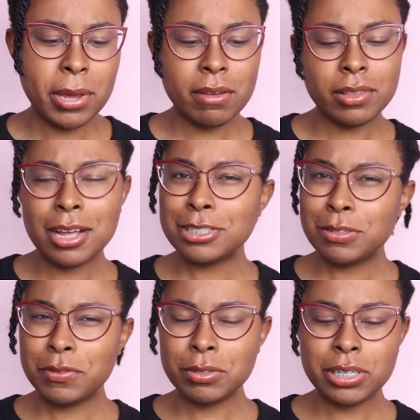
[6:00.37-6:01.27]
I may have lost
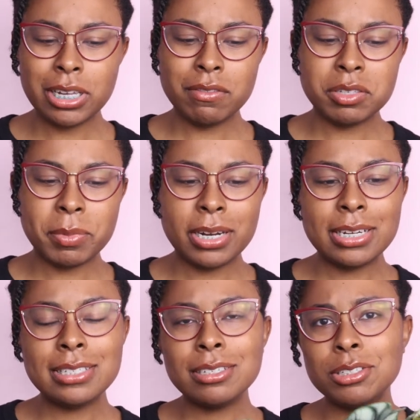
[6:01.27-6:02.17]
a few leaves, but it
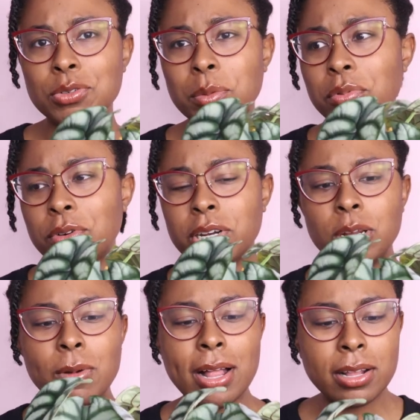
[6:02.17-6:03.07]
is still doing
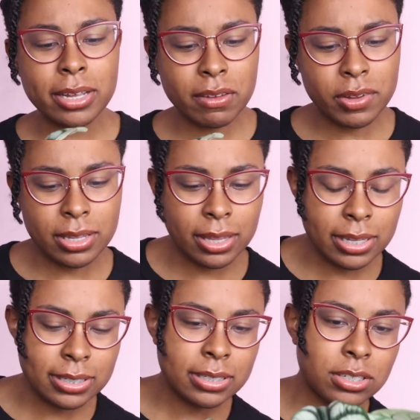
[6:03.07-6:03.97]
pretty well given that
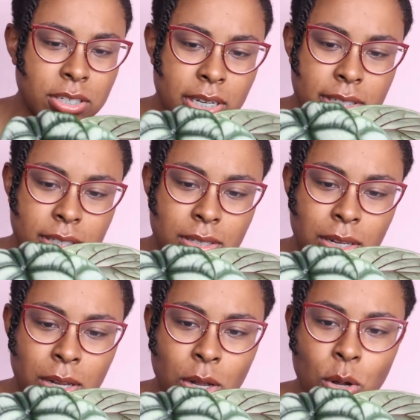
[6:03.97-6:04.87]
this is just
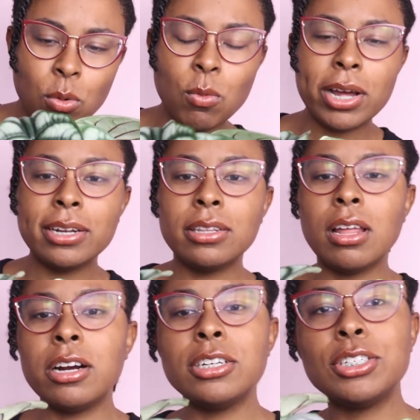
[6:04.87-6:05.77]
one
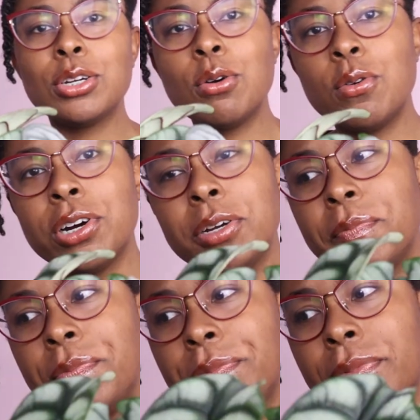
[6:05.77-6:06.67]
large
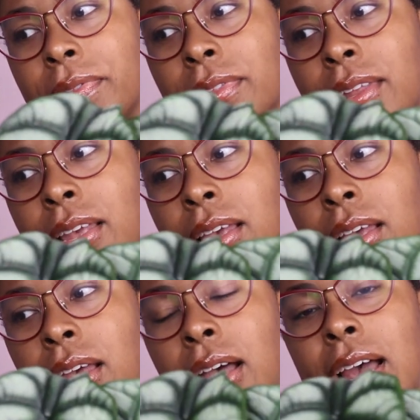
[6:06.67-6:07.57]
corm.
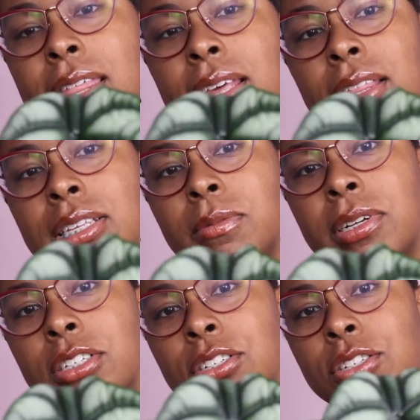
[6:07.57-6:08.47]
I think this one
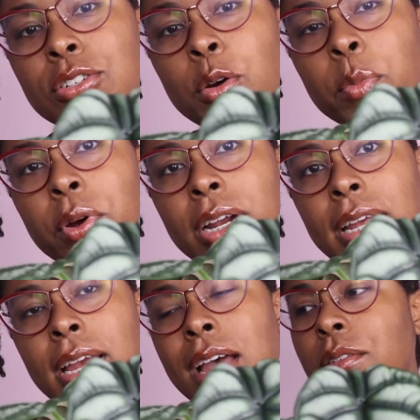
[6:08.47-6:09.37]
is just so
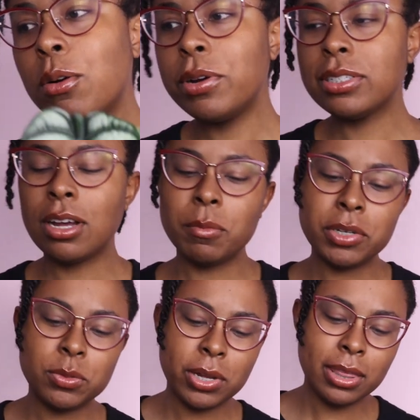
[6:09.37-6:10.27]
pretty. I've always gone
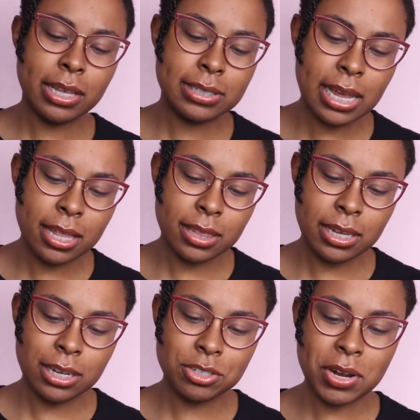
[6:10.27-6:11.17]
between this and
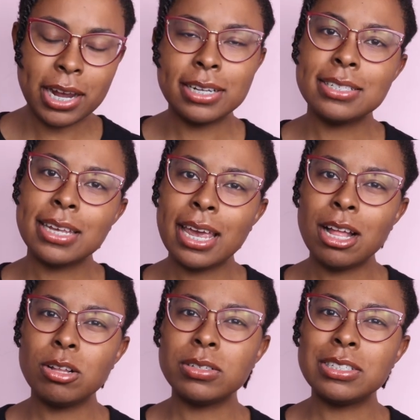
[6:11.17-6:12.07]
the dragon
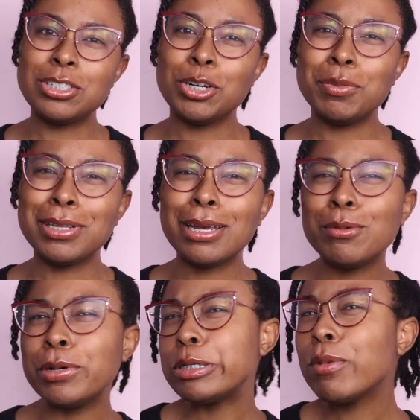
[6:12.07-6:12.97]
scale, determining like
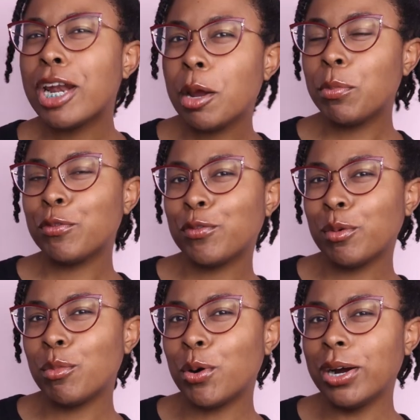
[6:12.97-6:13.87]
which one I
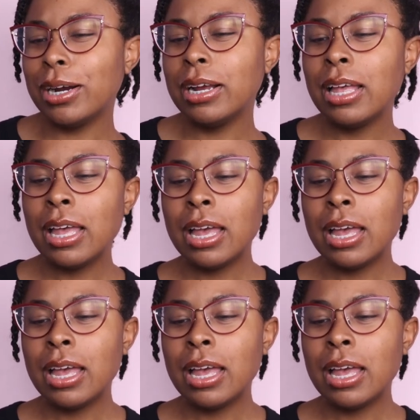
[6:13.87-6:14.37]
prefer more